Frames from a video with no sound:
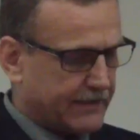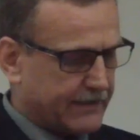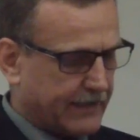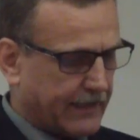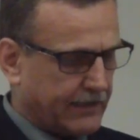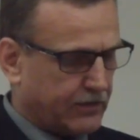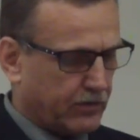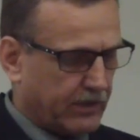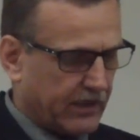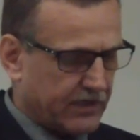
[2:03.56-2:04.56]
sent
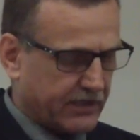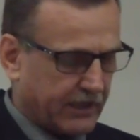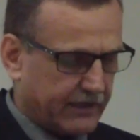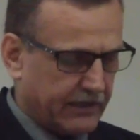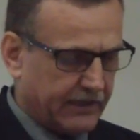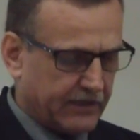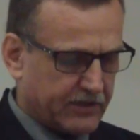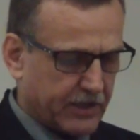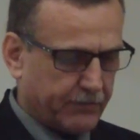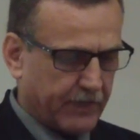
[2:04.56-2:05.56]
to the Russian
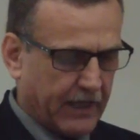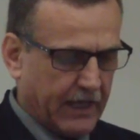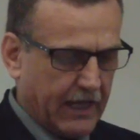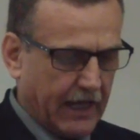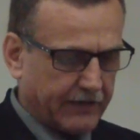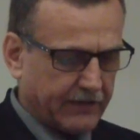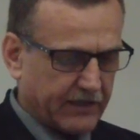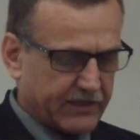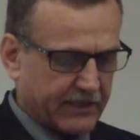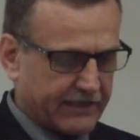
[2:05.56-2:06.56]
leadership and the
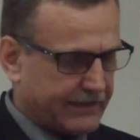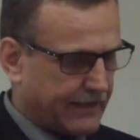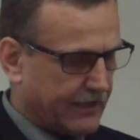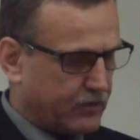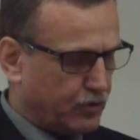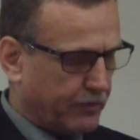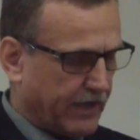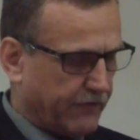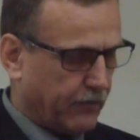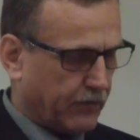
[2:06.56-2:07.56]
Russian State
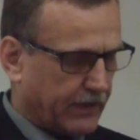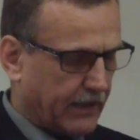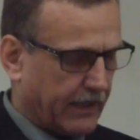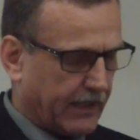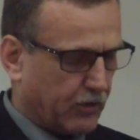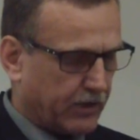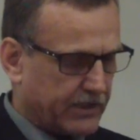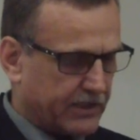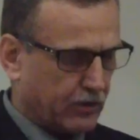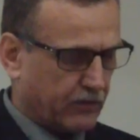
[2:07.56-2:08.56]
Duma for the
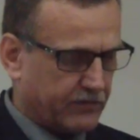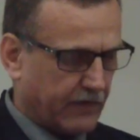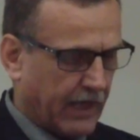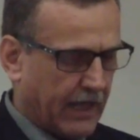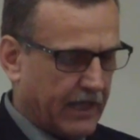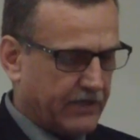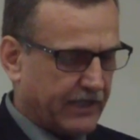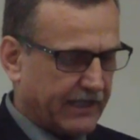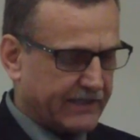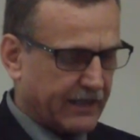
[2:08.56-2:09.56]
recognition of
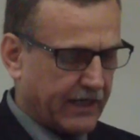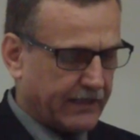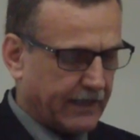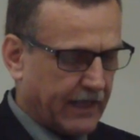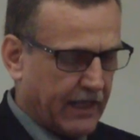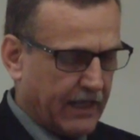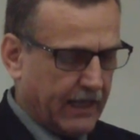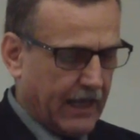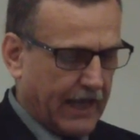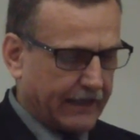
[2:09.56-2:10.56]
genocide
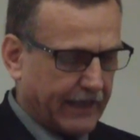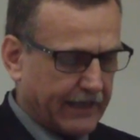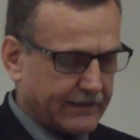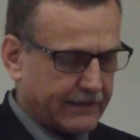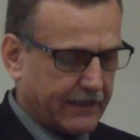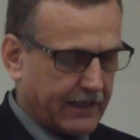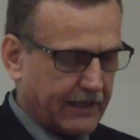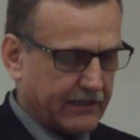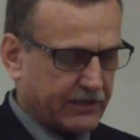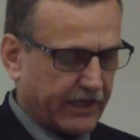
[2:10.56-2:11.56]
against
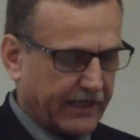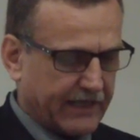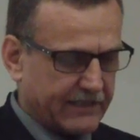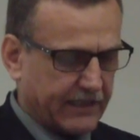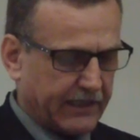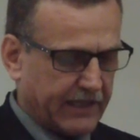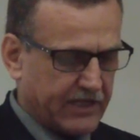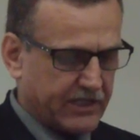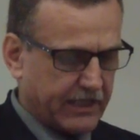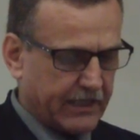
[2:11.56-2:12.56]
the Circassian
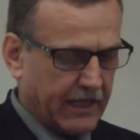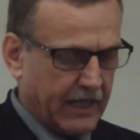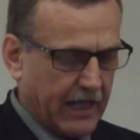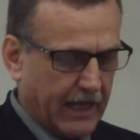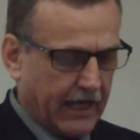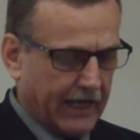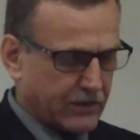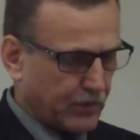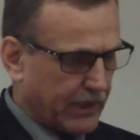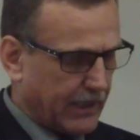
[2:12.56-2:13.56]
nation,
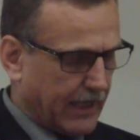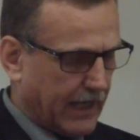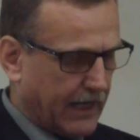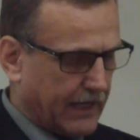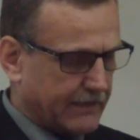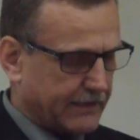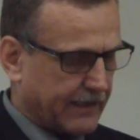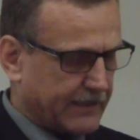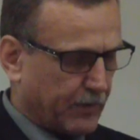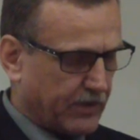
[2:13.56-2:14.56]
as well as the
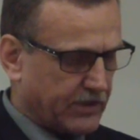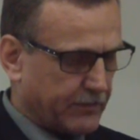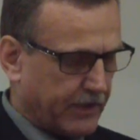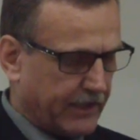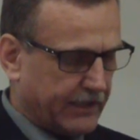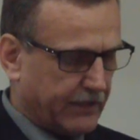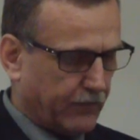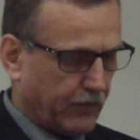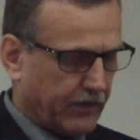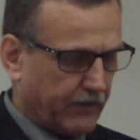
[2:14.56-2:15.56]
responsibility
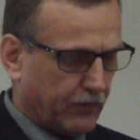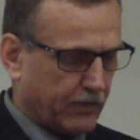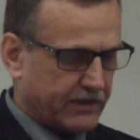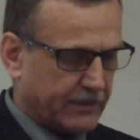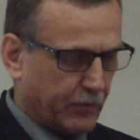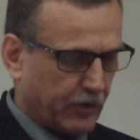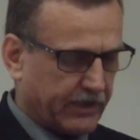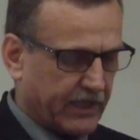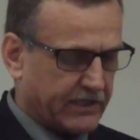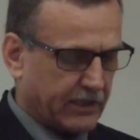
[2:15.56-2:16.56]
for the forced
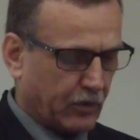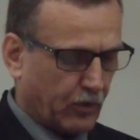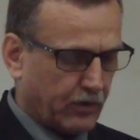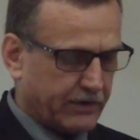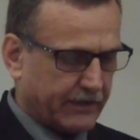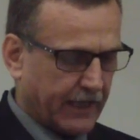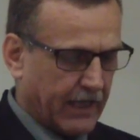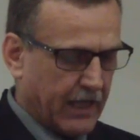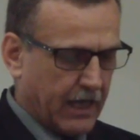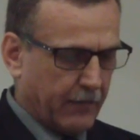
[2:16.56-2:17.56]
deportation caused
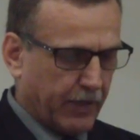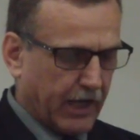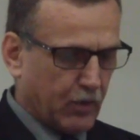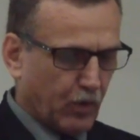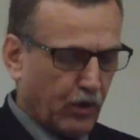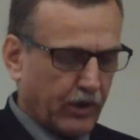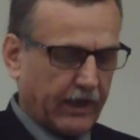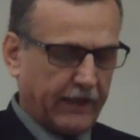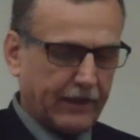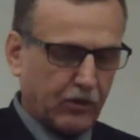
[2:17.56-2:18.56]
by
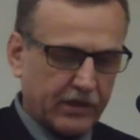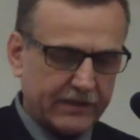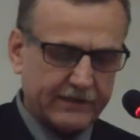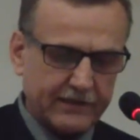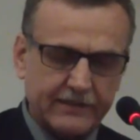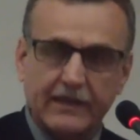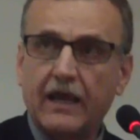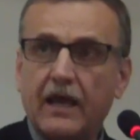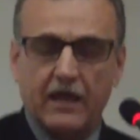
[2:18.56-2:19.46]
war in the Caucasus,